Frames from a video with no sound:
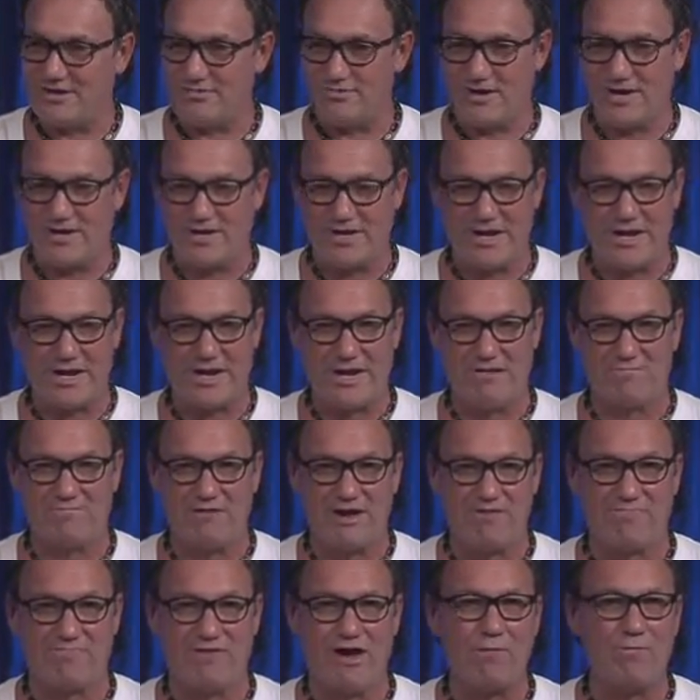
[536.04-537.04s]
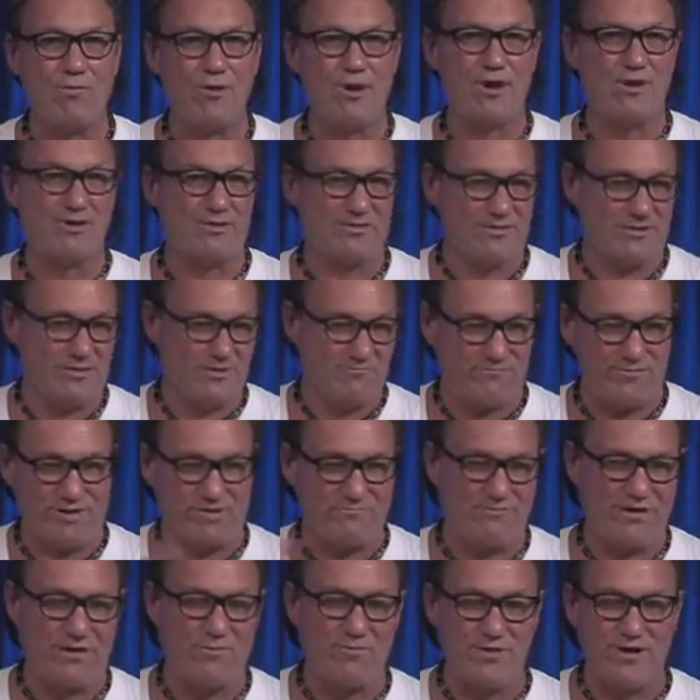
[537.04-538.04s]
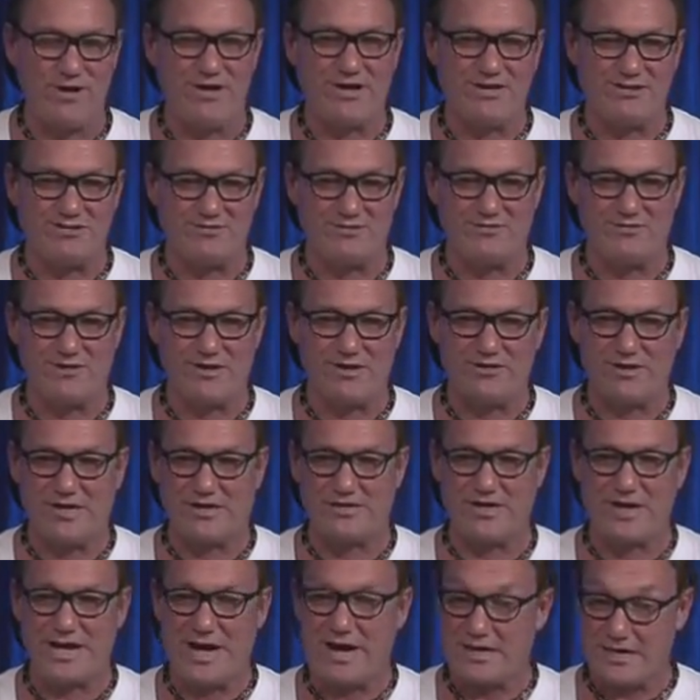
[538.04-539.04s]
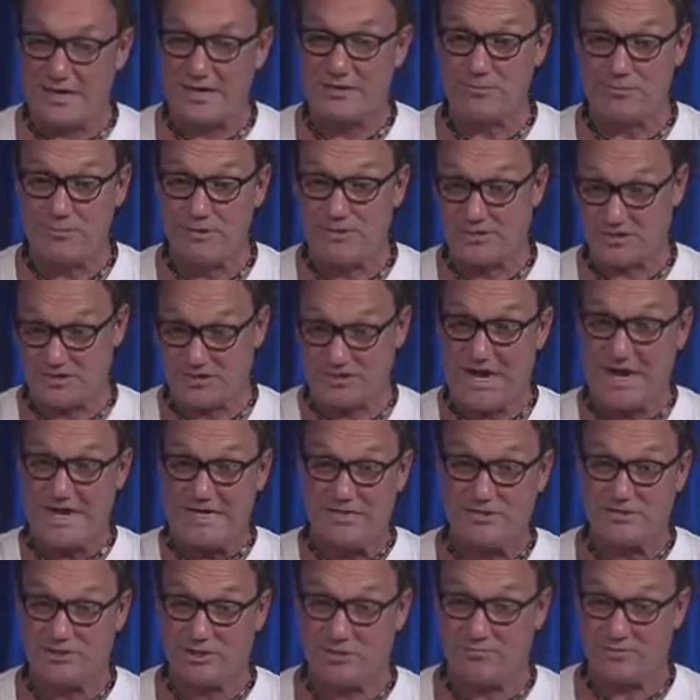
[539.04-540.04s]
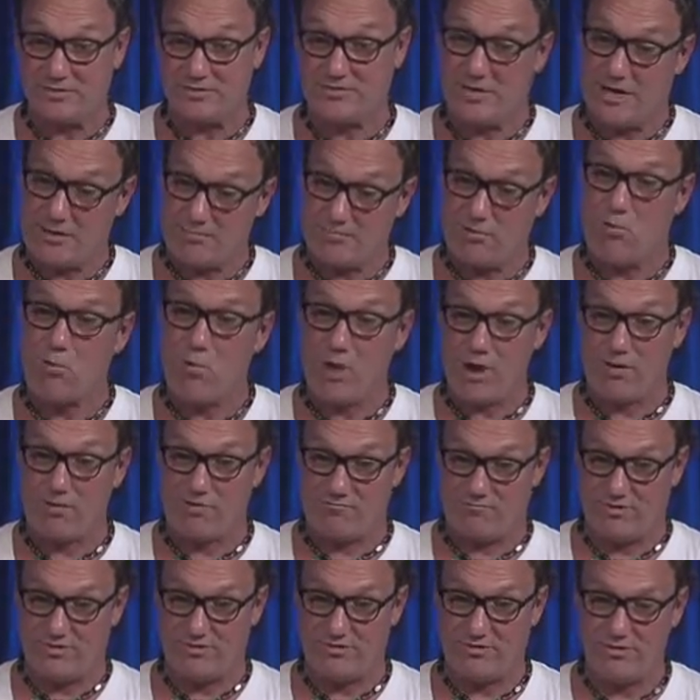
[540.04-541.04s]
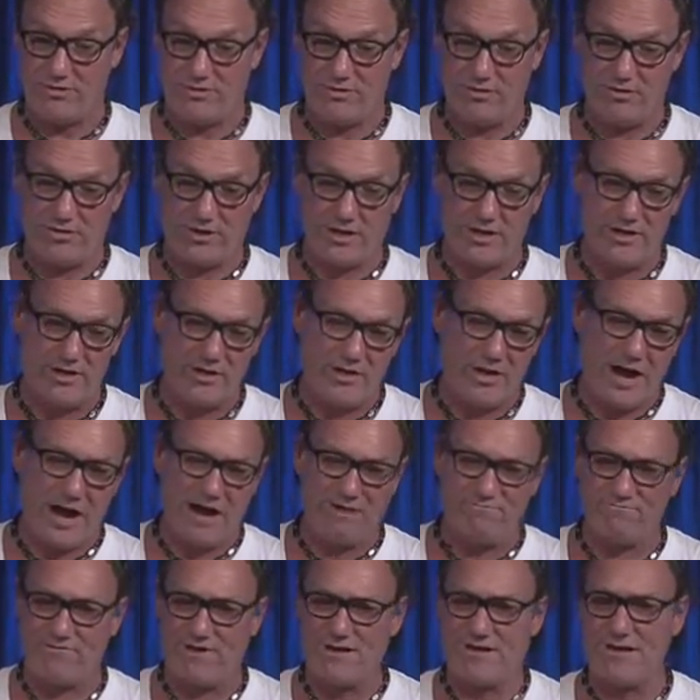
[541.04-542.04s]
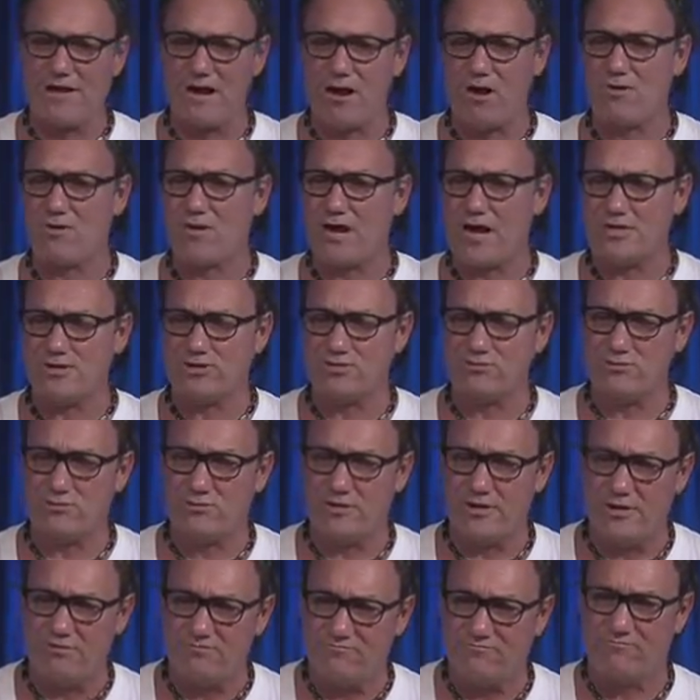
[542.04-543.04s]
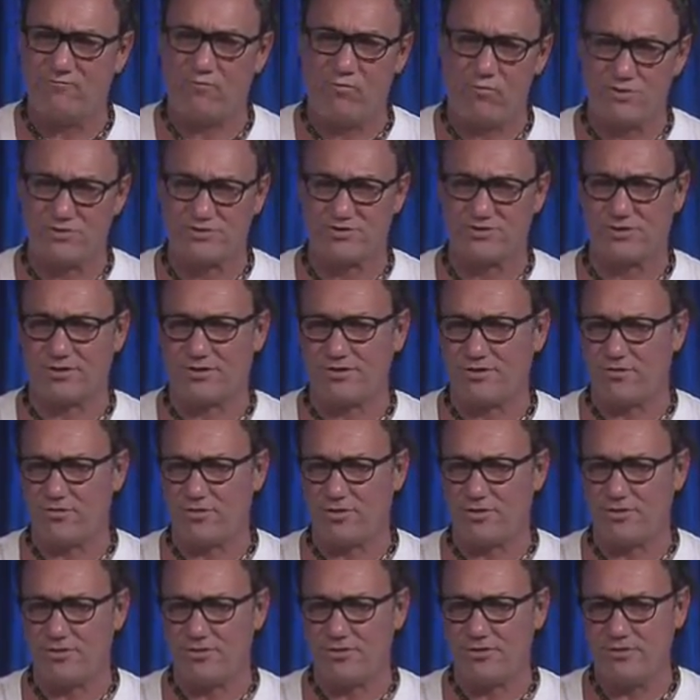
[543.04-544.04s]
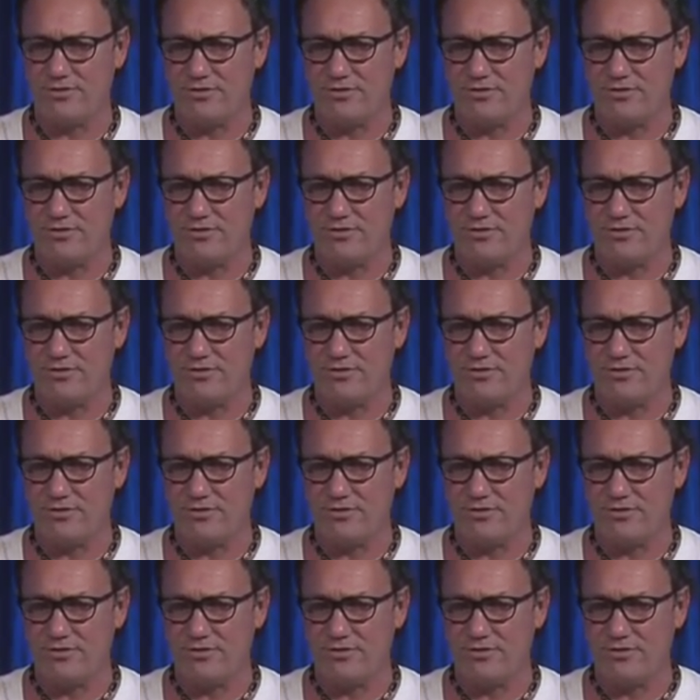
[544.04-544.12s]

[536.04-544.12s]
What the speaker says: Right, and if I want anything like that, I'd like to be able to sign something that I'm aware of it, okay? I find it hard not to enforce the current